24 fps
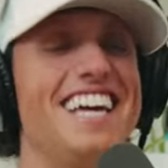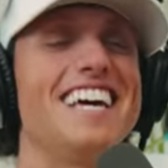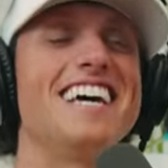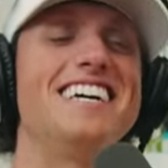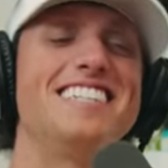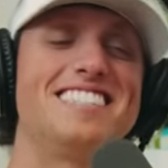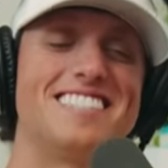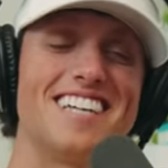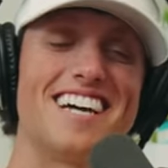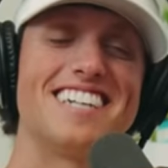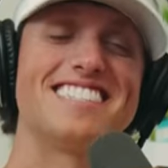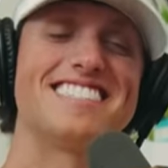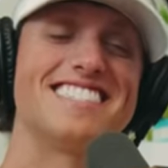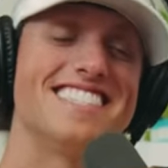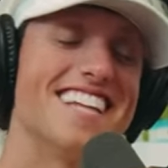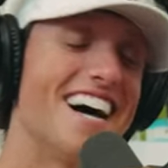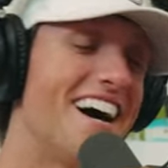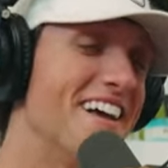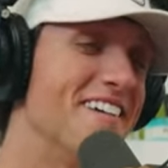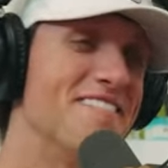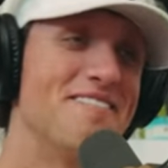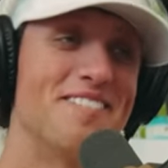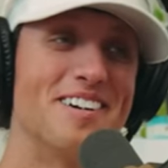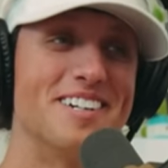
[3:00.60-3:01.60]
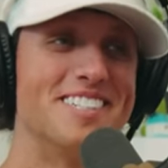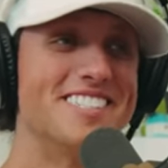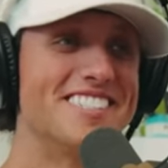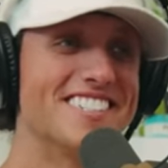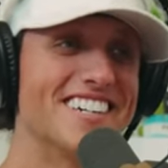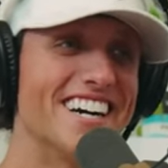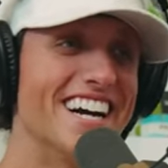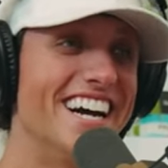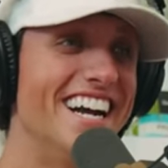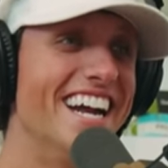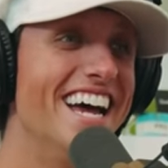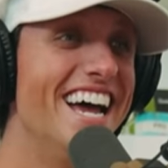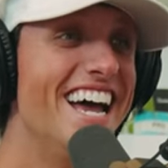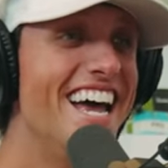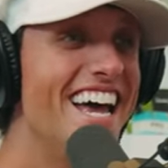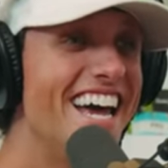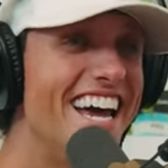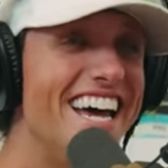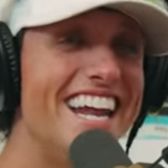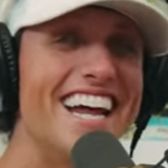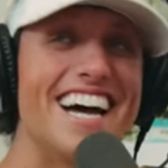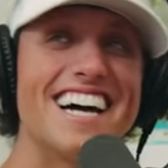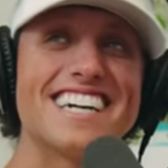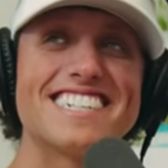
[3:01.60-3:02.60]
it's that's not a fun train. it
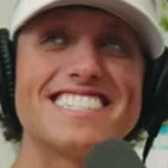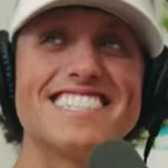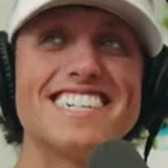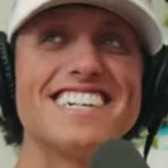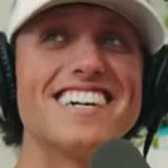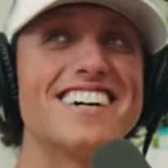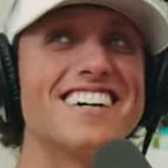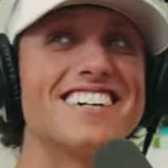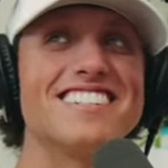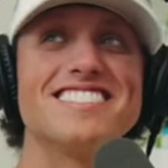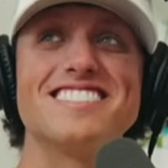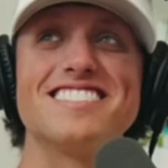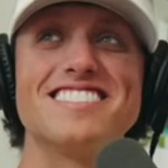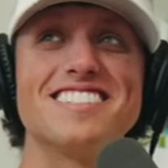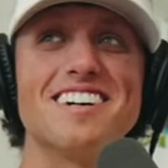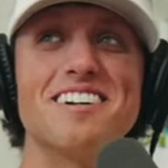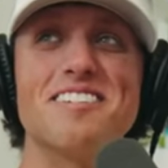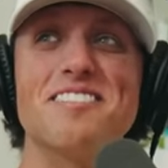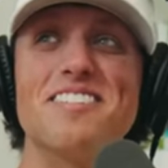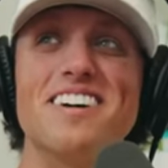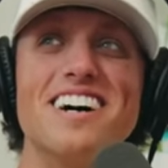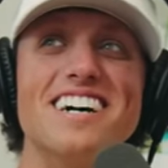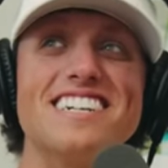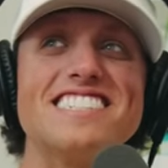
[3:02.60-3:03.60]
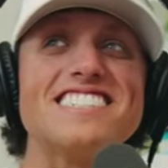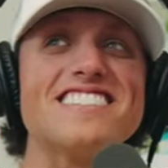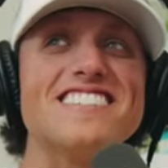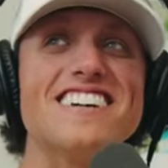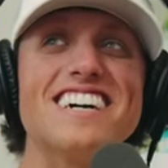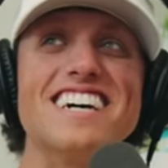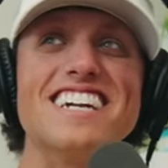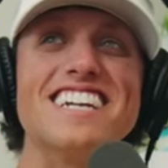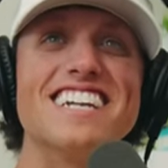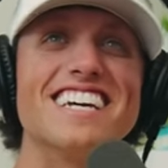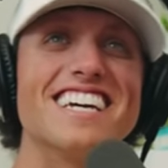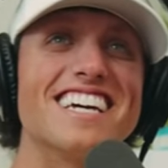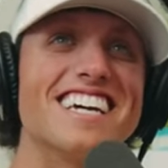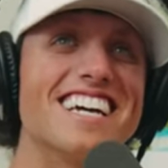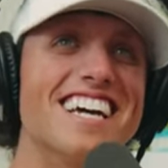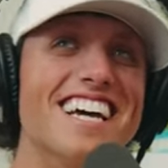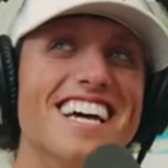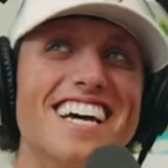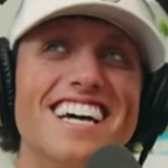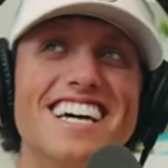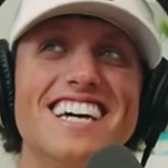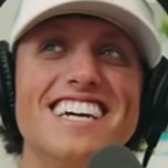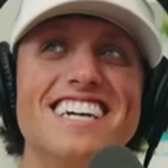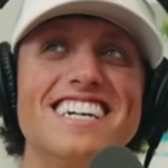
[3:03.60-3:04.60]
actually hurts so much, man. Like,
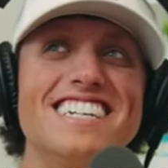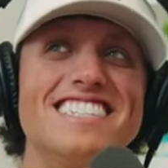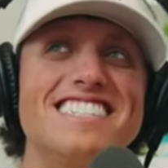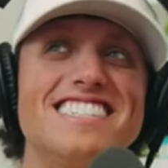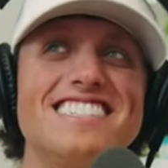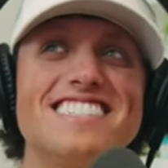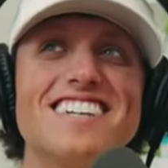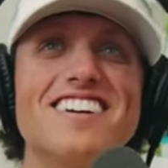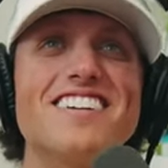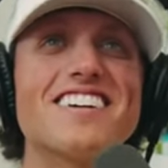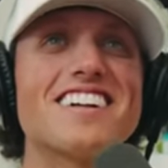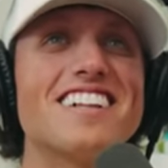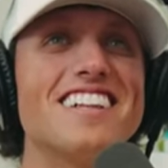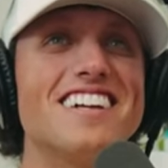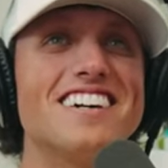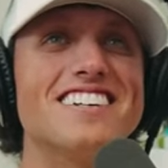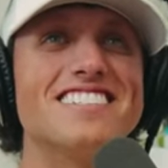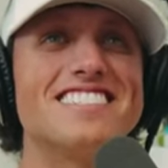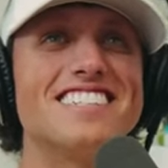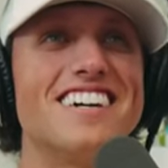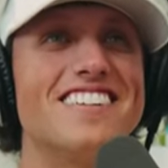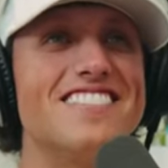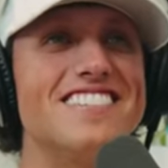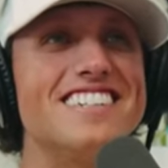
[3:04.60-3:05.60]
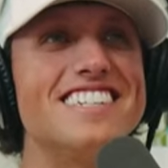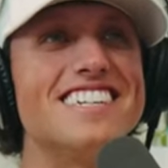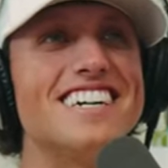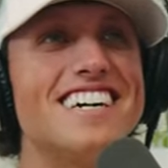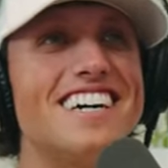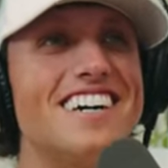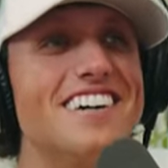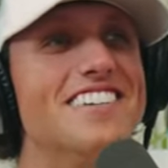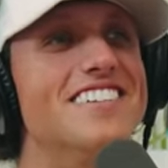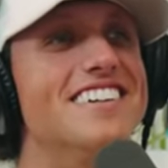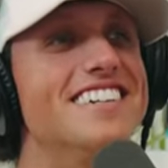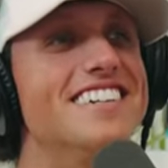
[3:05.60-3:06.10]
so close every time.